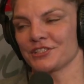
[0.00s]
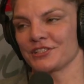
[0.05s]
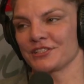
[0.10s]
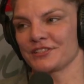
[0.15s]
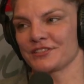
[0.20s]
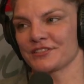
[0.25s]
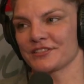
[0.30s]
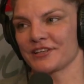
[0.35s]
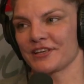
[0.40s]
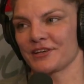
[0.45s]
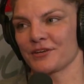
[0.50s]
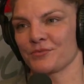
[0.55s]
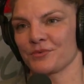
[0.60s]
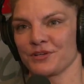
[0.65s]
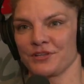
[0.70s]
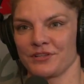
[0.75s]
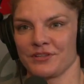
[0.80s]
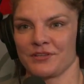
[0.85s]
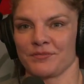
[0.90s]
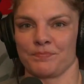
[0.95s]
it's like one
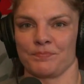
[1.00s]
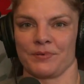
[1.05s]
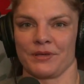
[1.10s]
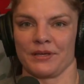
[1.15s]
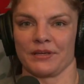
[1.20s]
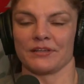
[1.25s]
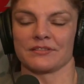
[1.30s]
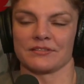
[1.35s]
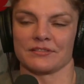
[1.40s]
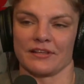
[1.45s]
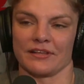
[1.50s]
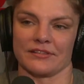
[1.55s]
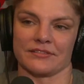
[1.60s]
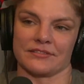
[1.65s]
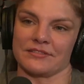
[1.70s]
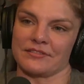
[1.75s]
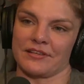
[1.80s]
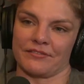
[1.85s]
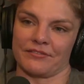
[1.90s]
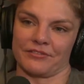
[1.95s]
of the biggest
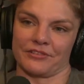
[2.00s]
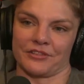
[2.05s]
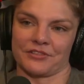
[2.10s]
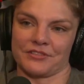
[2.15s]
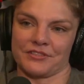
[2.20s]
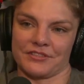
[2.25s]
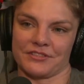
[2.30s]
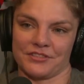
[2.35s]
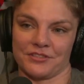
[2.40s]
lessons I've learned is,